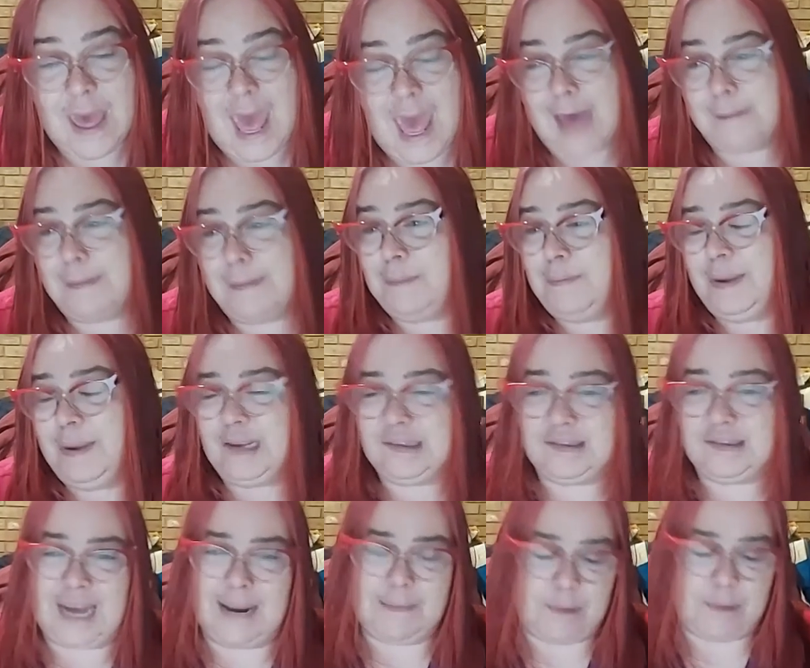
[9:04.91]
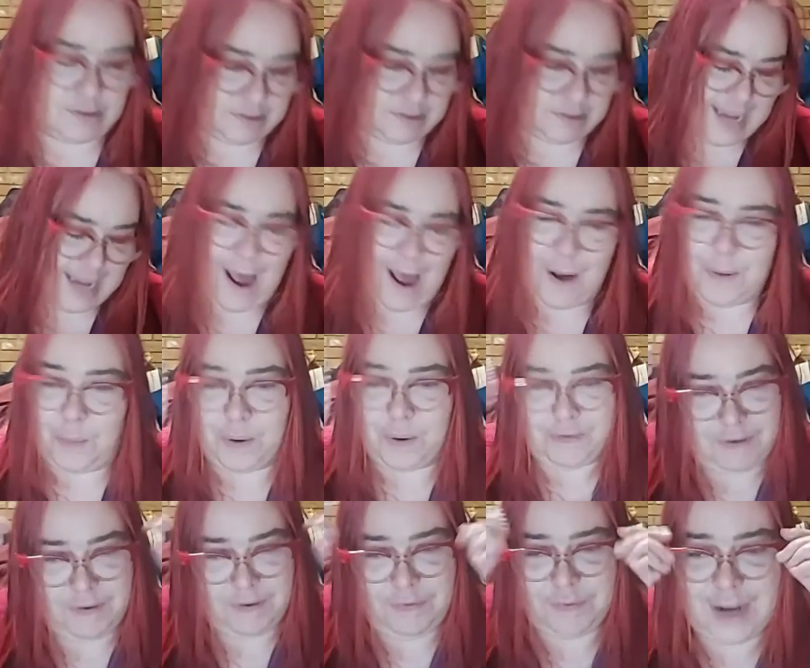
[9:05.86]
And my biggest nightmare is like now we're
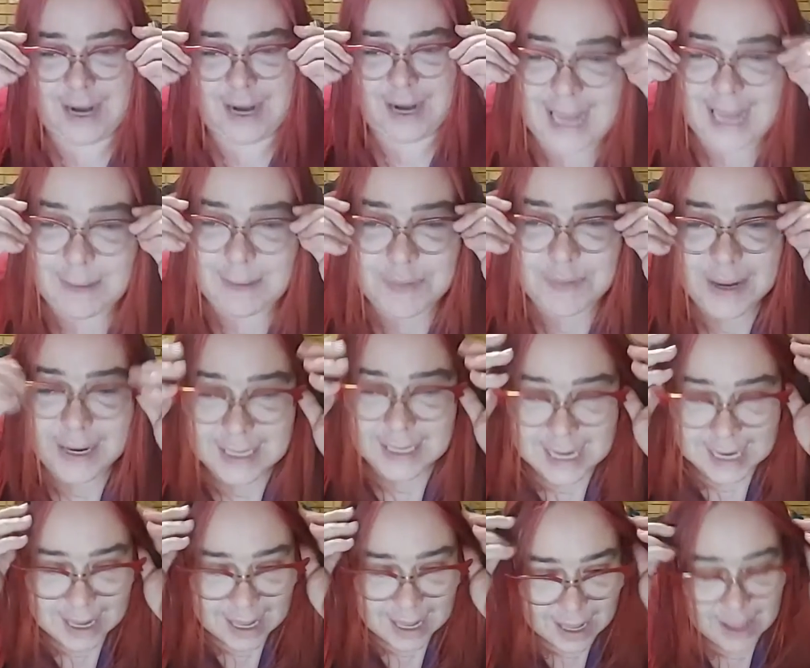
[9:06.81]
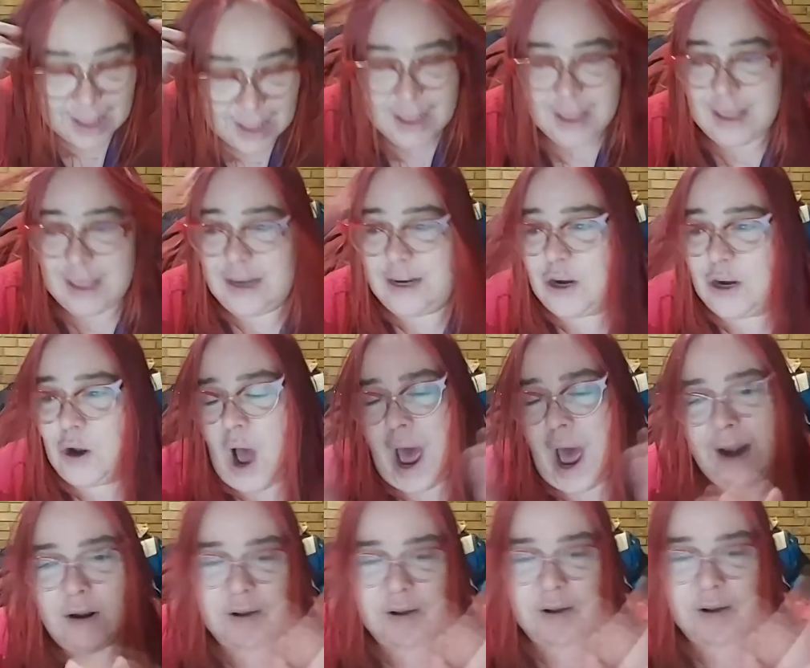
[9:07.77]
50, and I keep thinking like, you know,
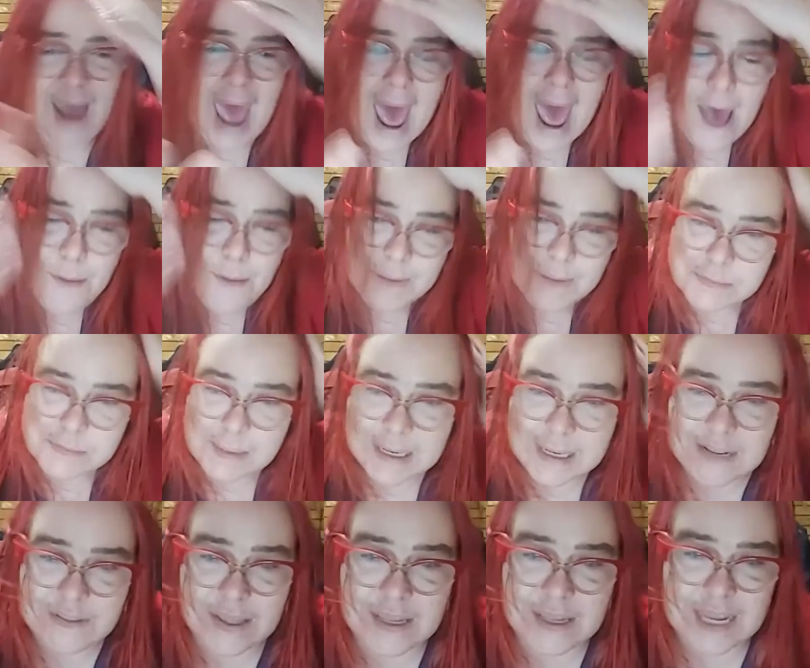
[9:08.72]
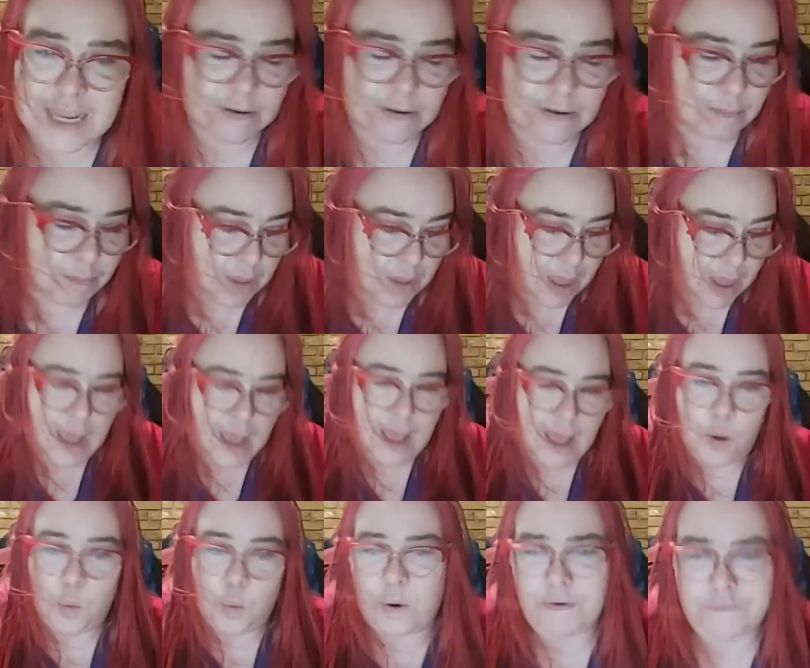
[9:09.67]
I don't care how much money they give him,
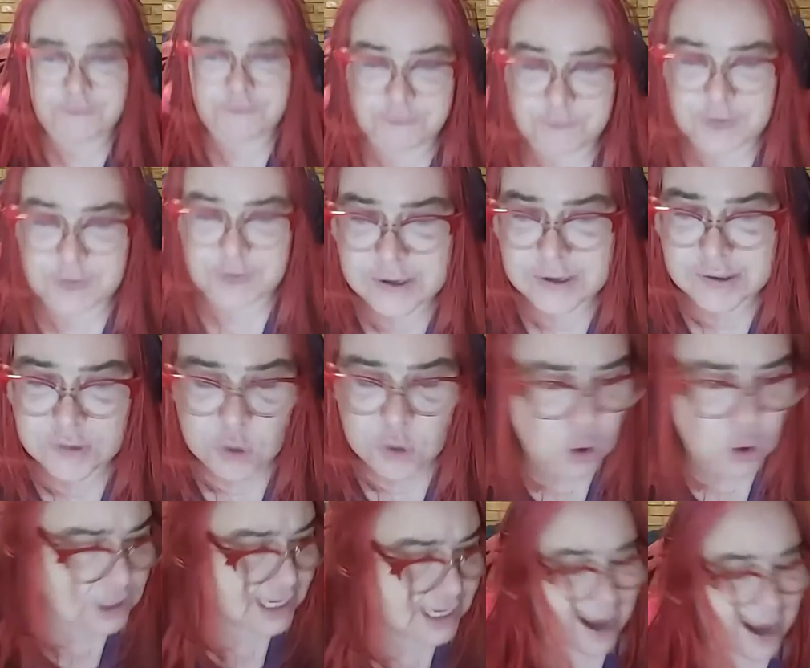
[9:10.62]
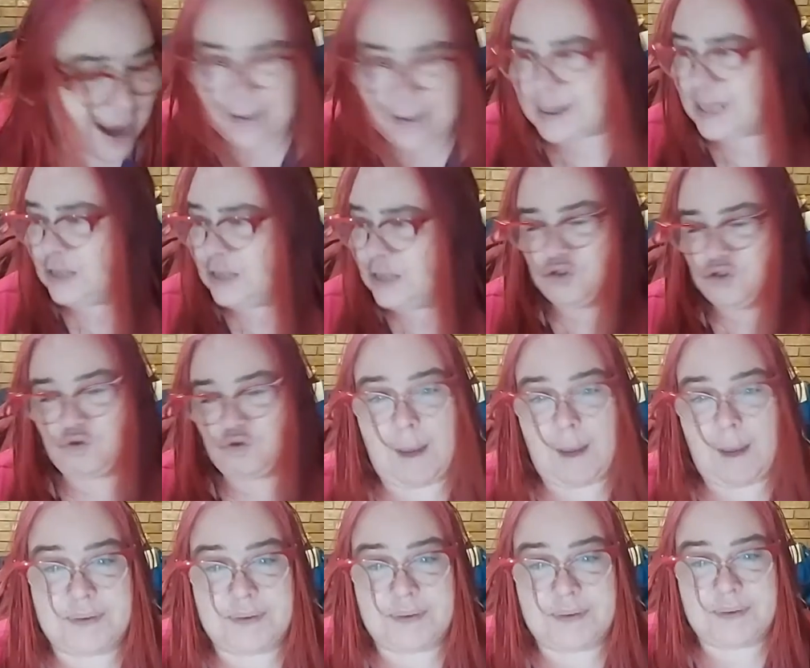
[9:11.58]
we're 50 years old now. Anybody could
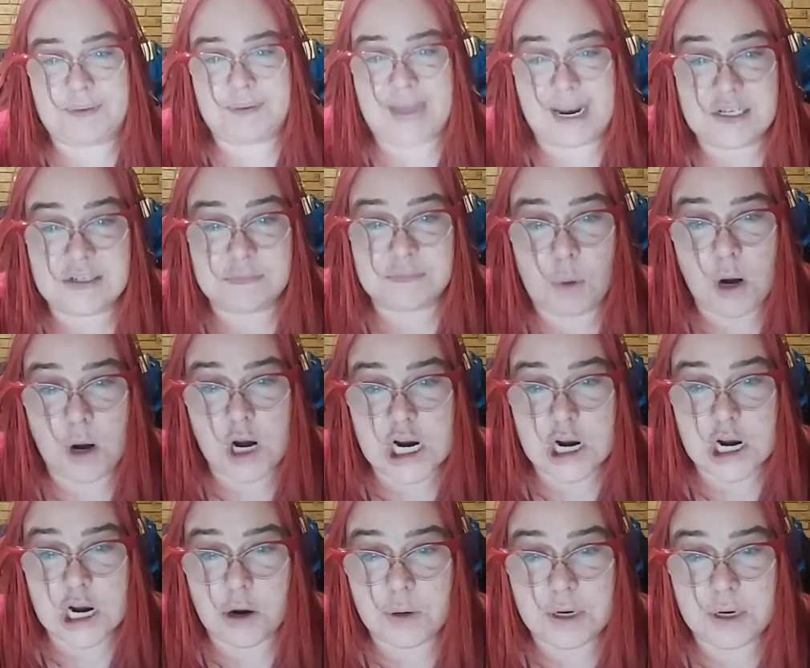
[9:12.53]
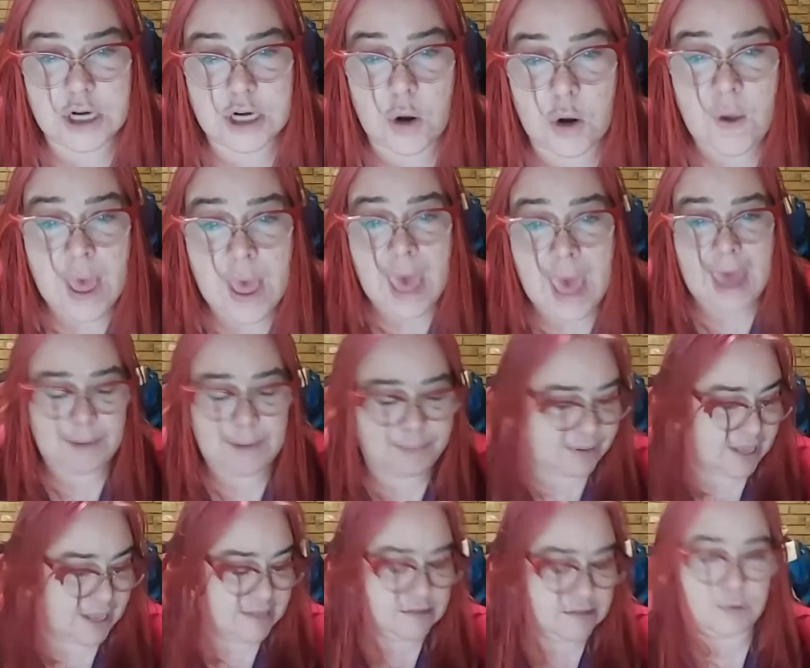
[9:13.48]
drop dead tomorrow, you know? And
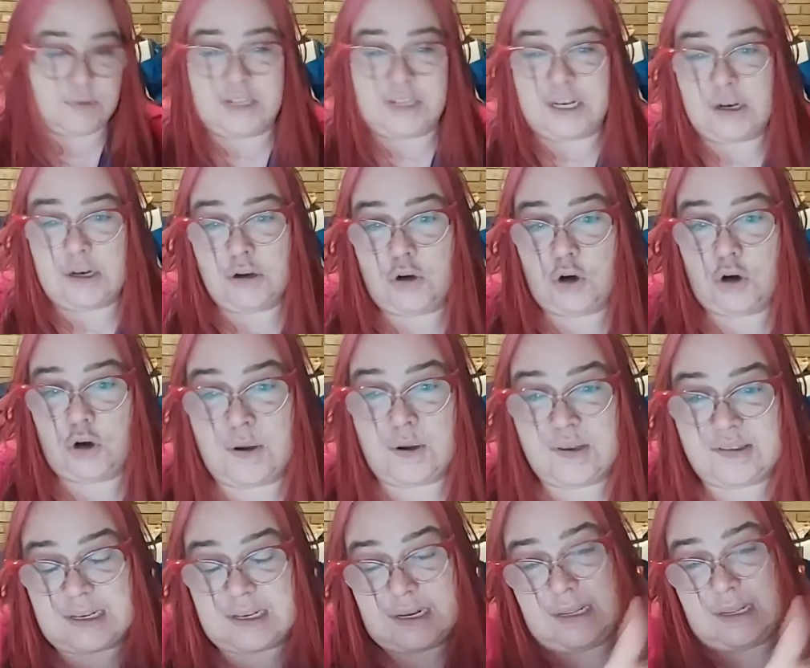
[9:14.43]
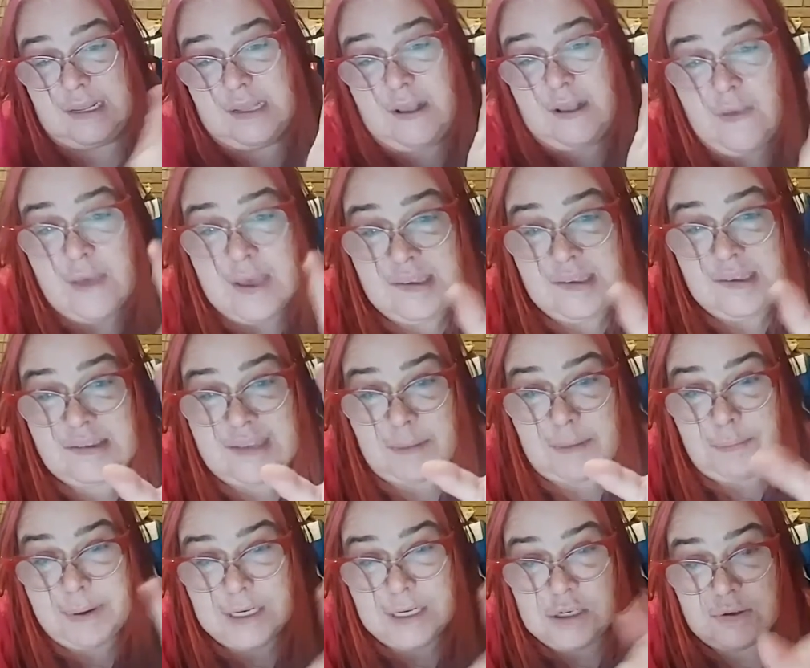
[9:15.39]
plus those little girls that he
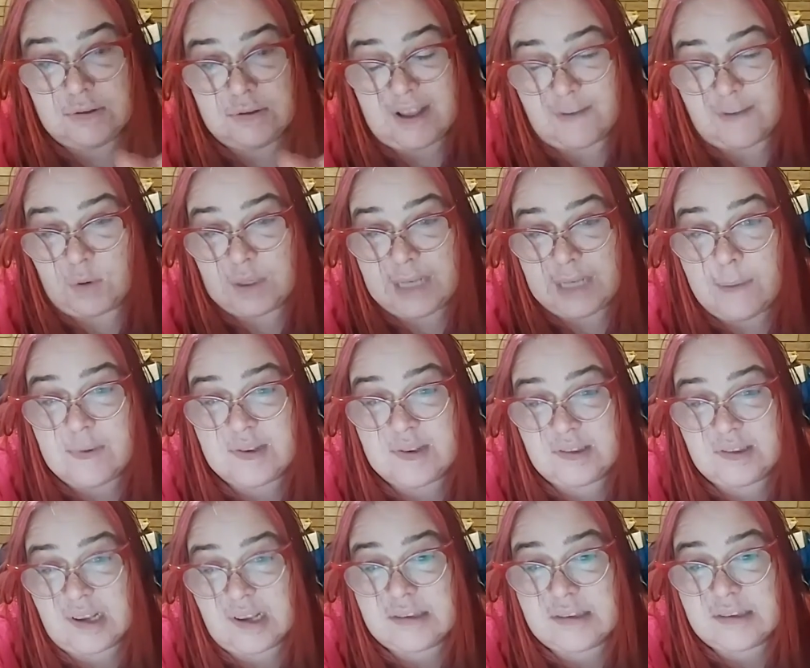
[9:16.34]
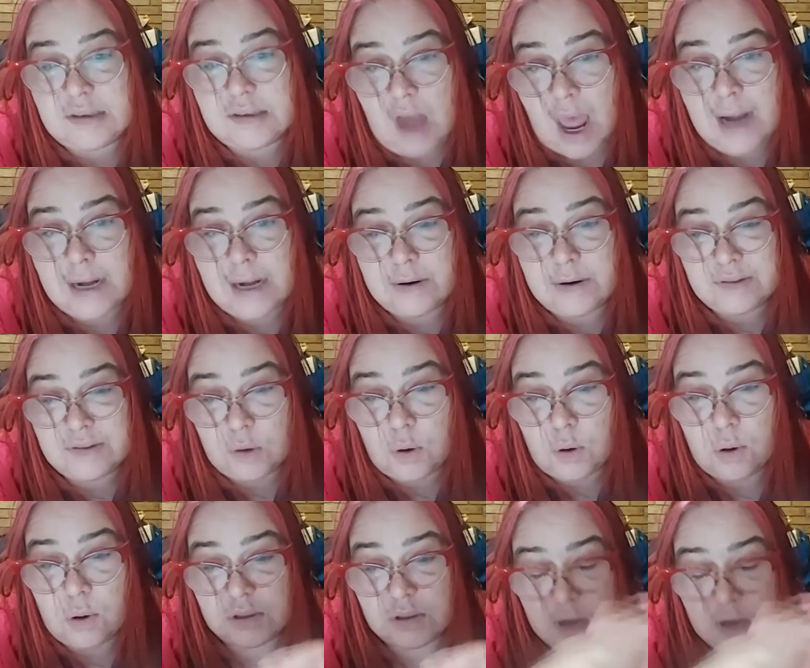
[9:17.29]
sent pictures of when they were six and nine years
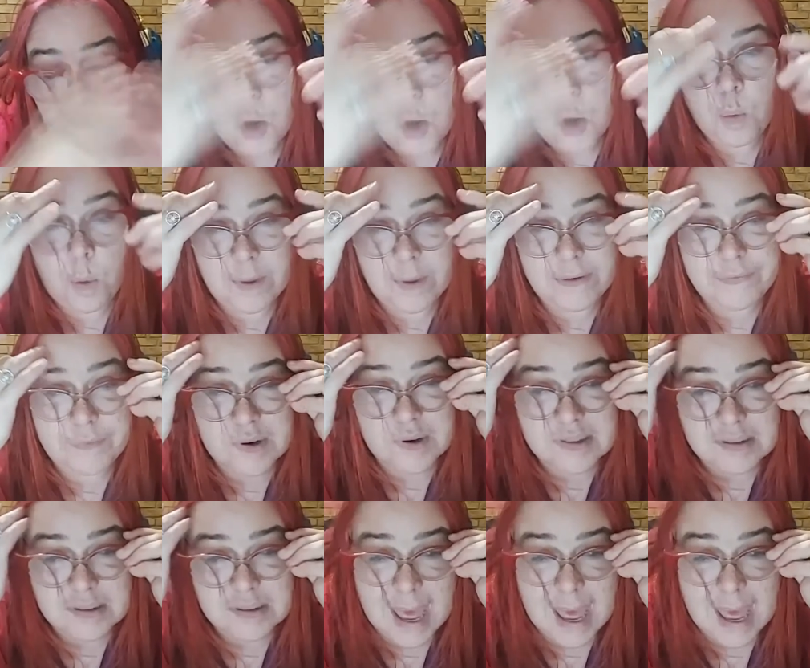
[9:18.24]
old when we first